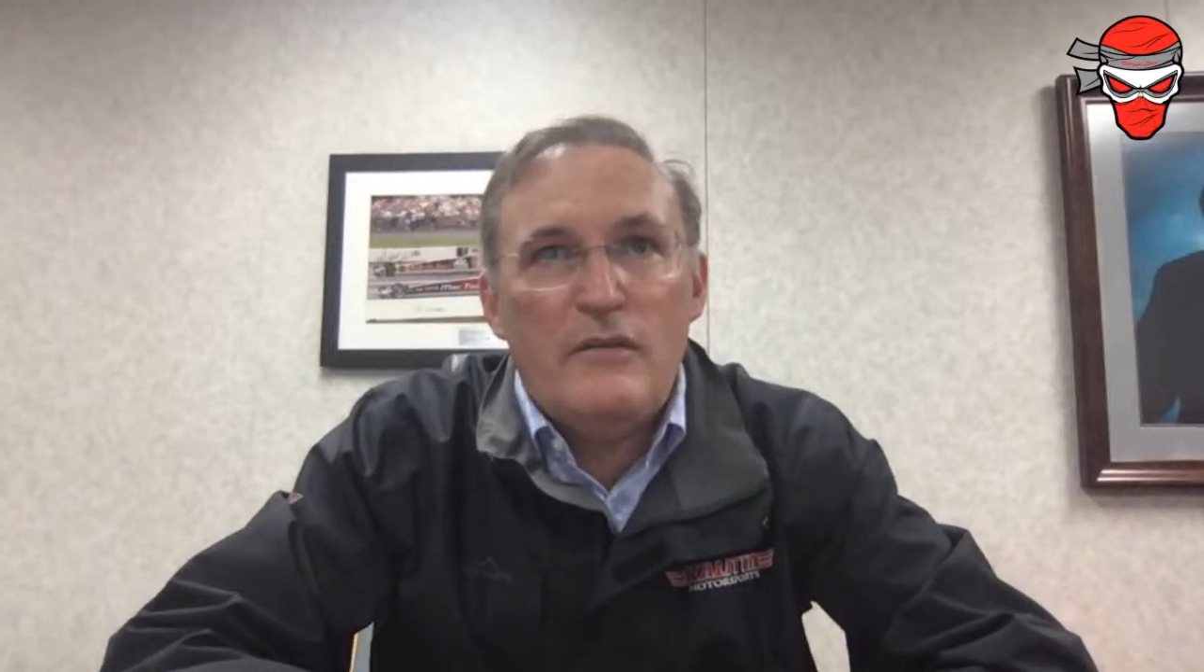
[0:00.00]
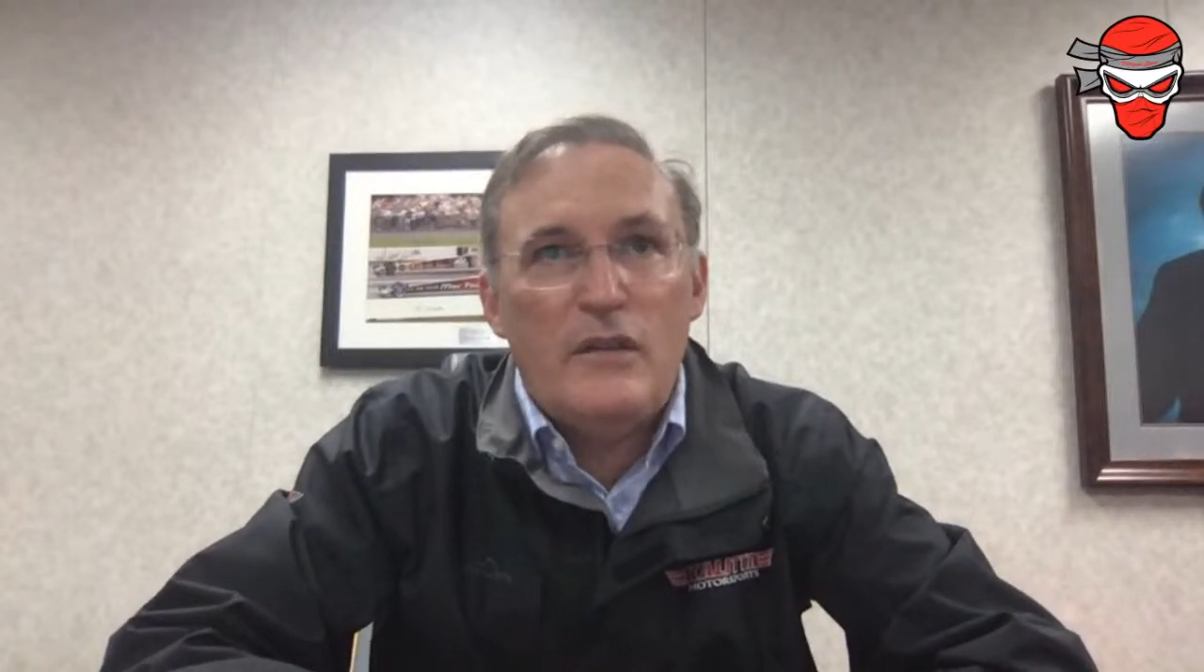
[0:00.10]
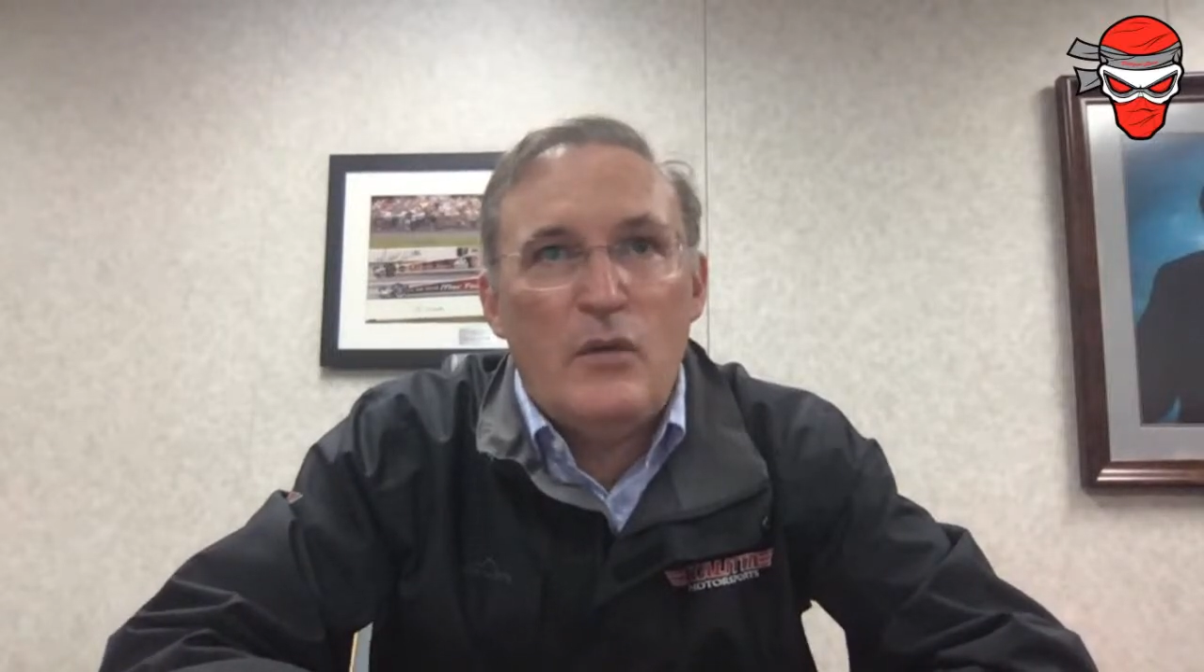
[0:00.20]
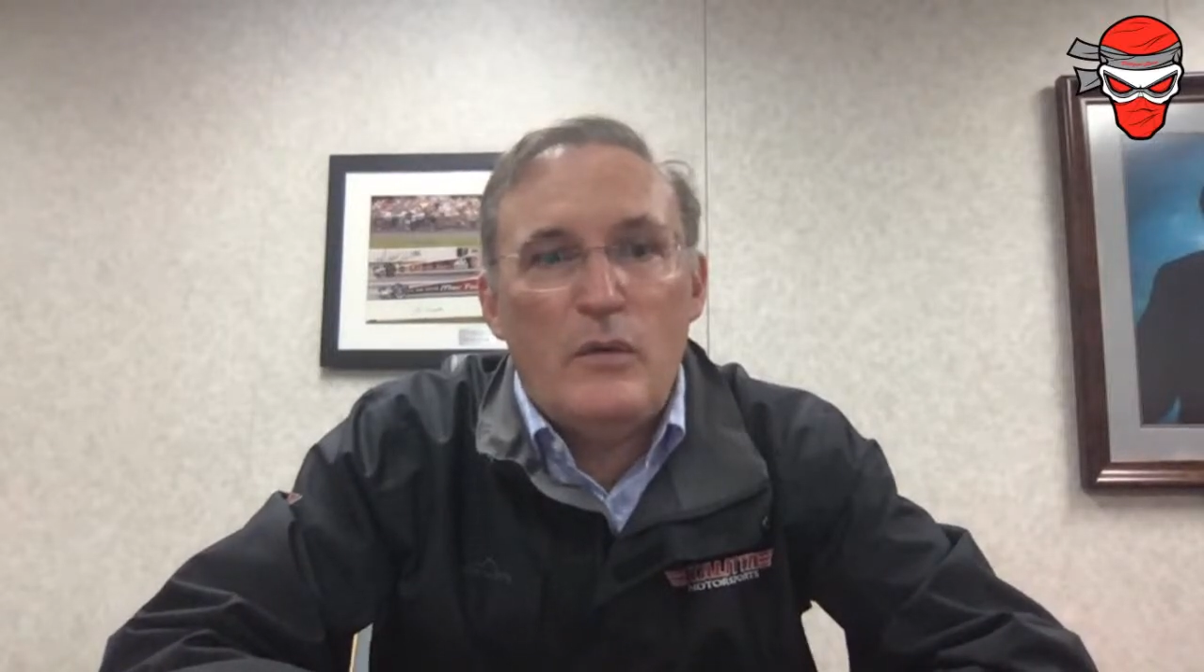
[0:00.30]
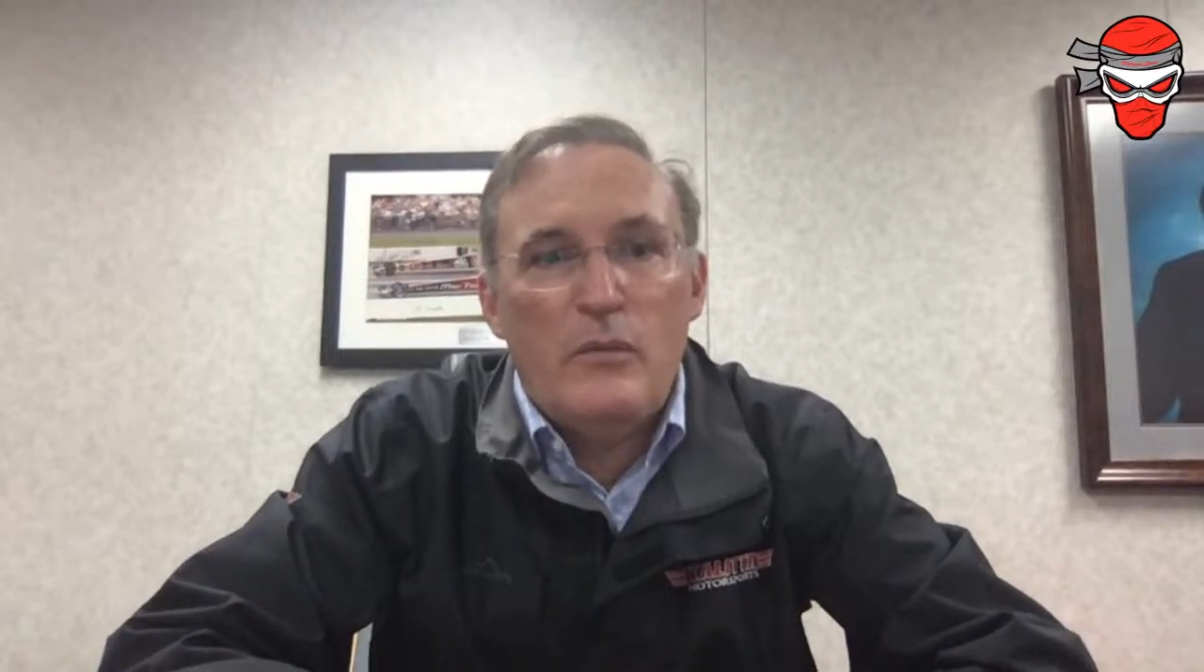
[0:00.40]

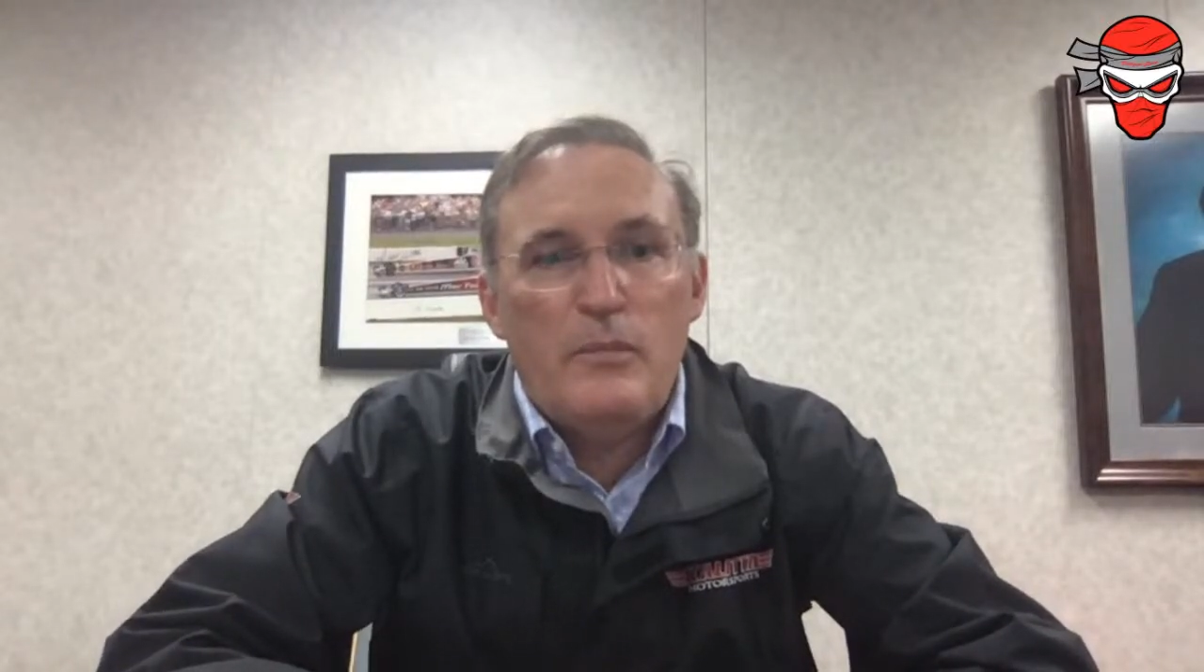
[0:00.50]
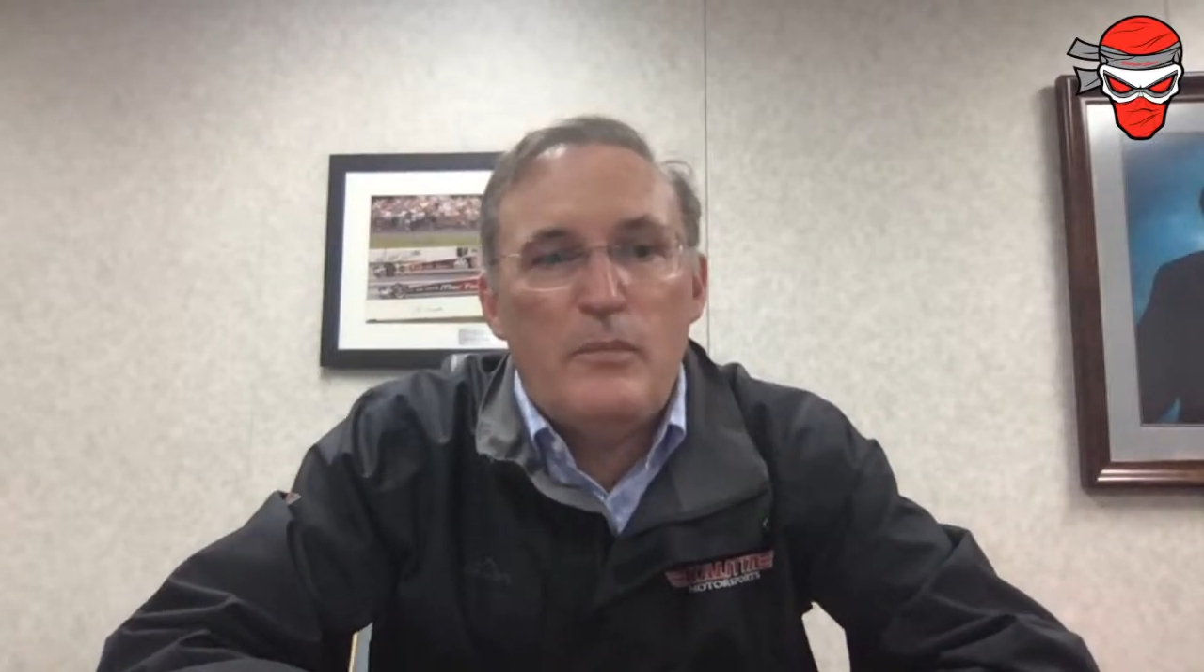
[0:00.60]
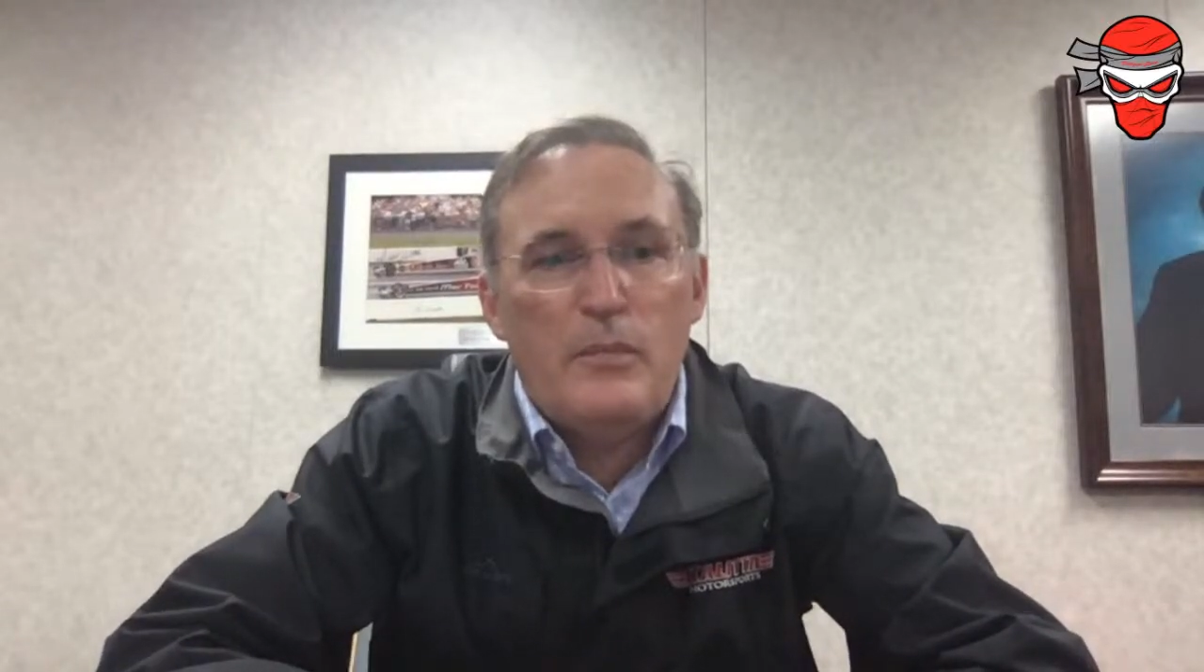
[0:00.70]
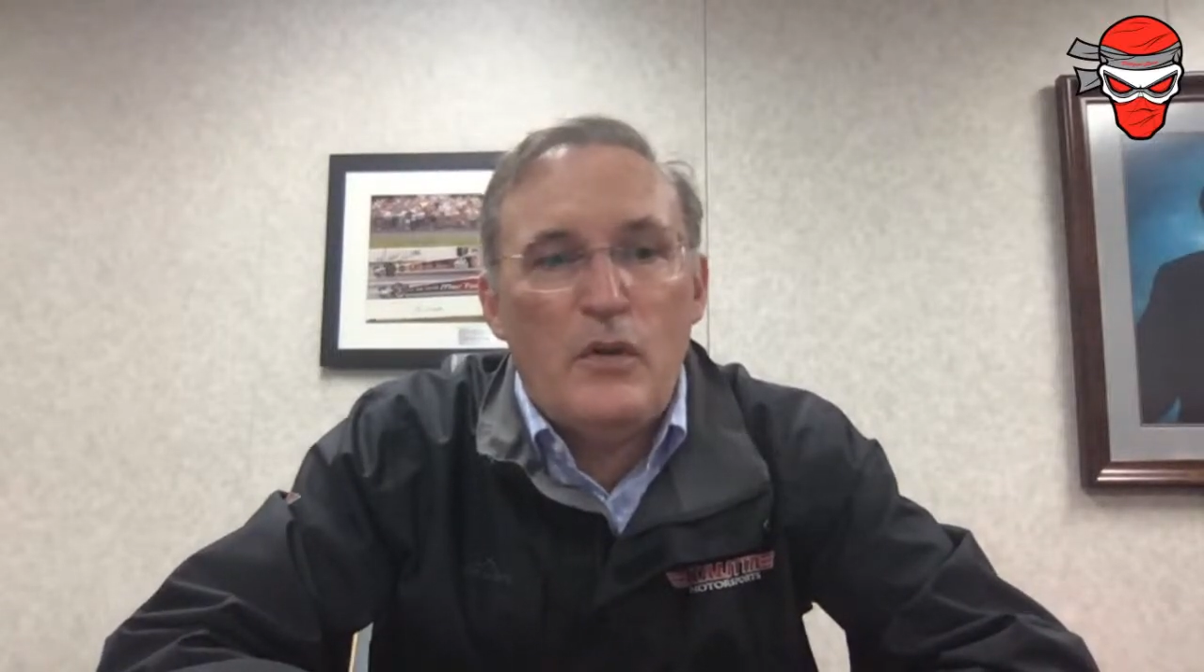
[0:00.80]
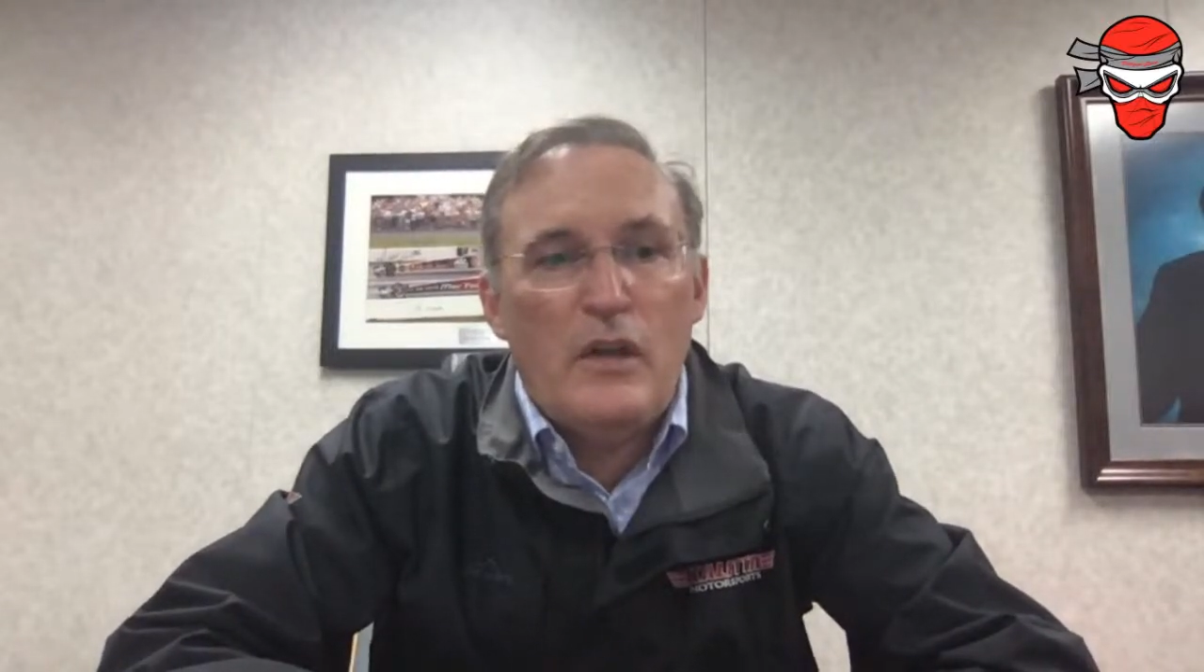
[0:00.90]
we
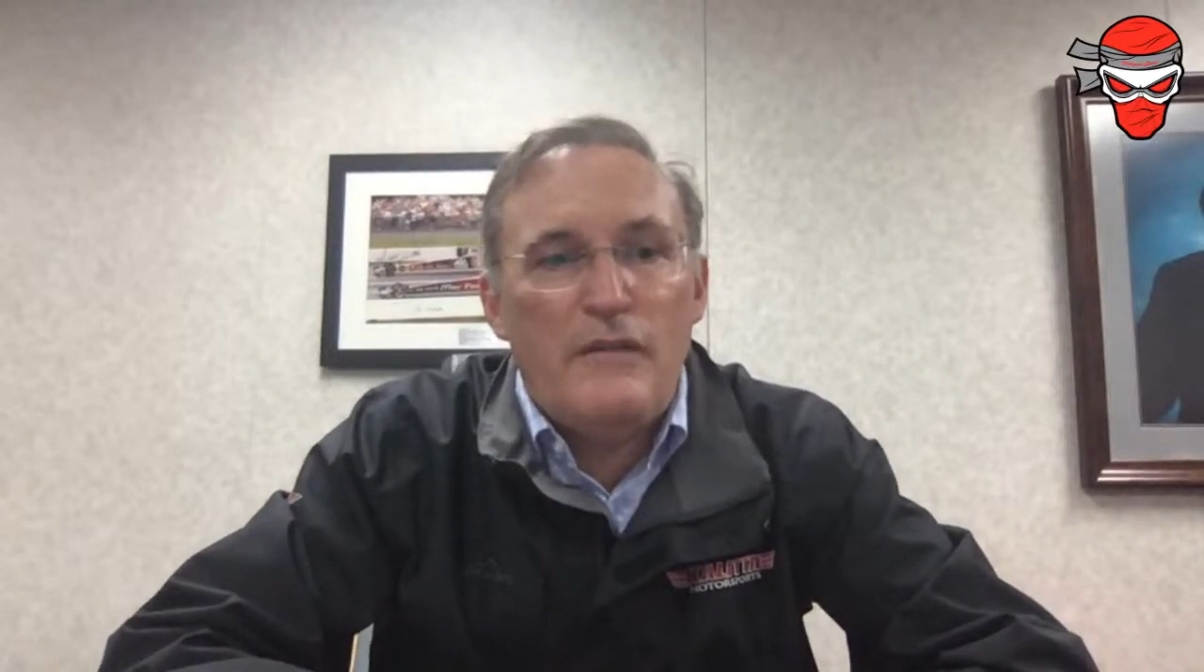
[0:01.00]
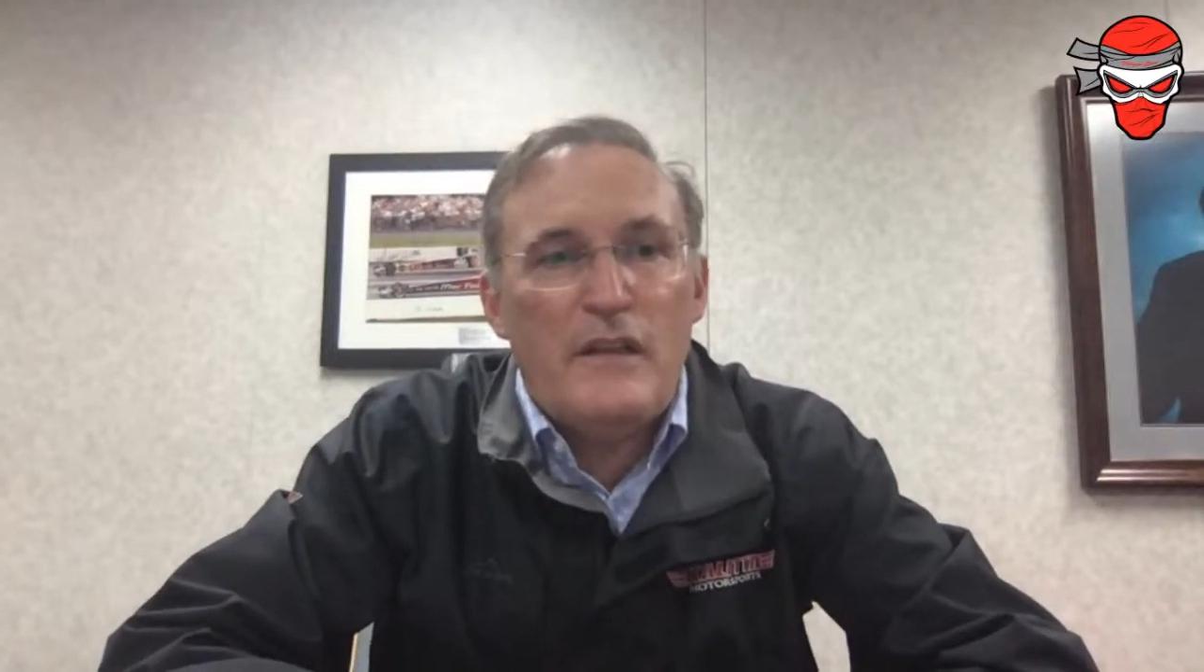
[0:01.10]
pulled off